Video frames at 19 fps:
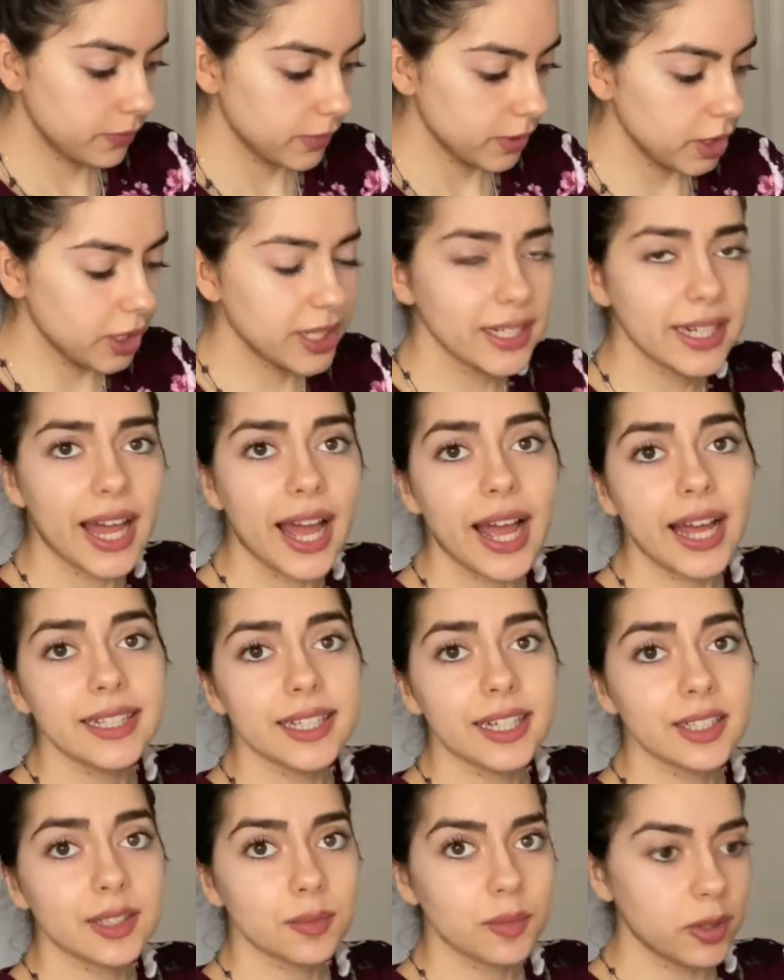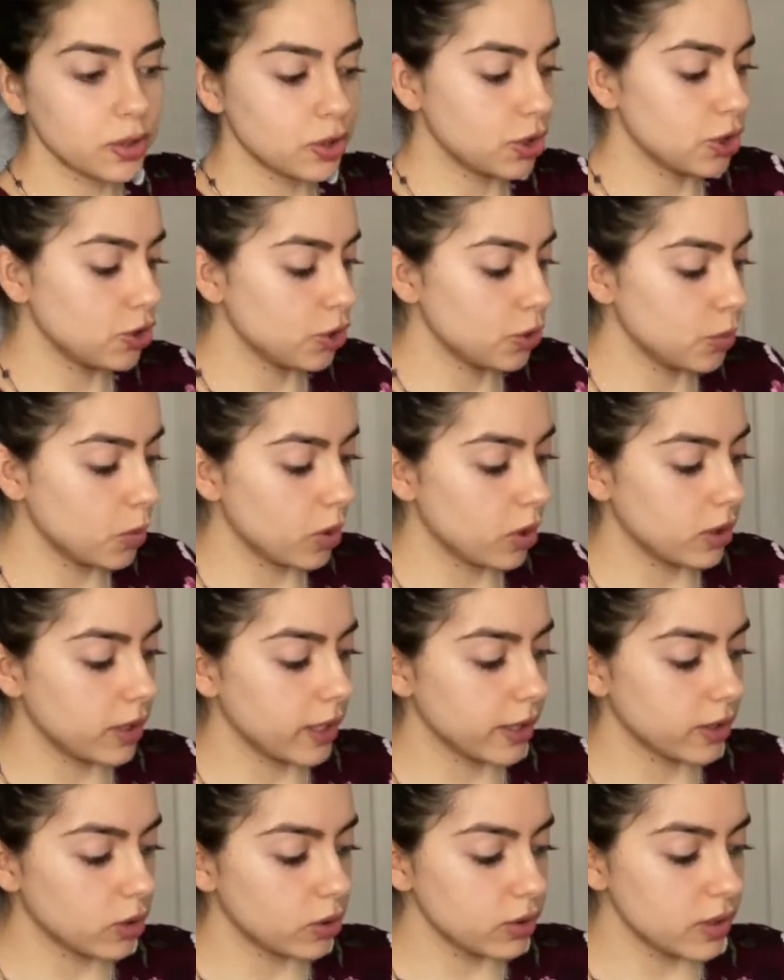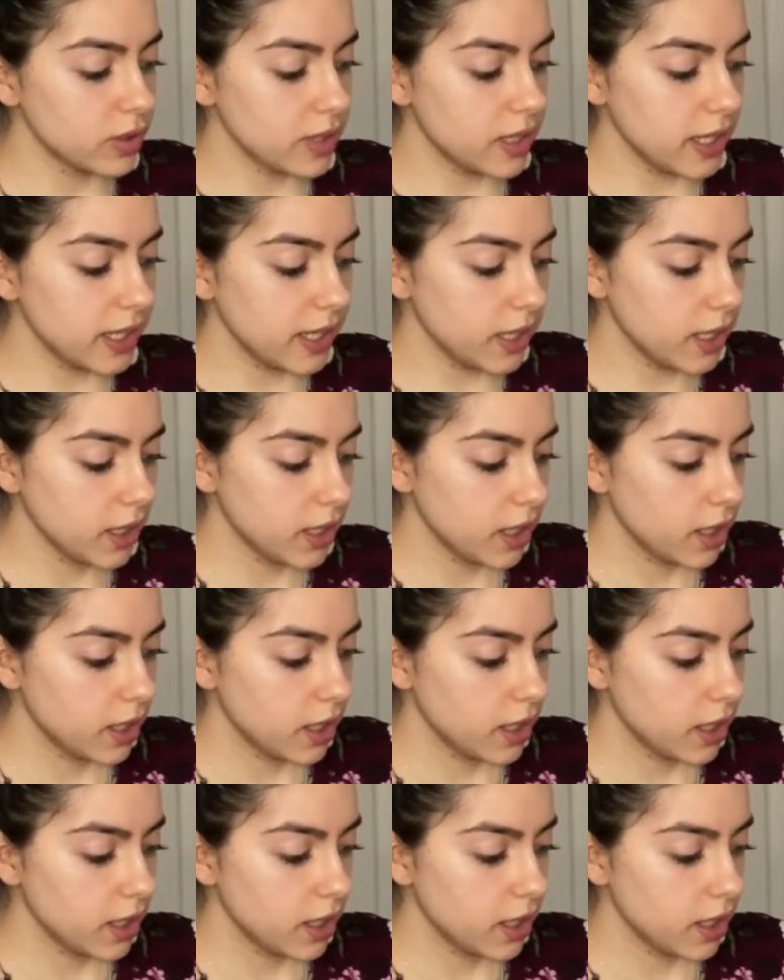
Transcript: You can add as much as you want. Like, honestly,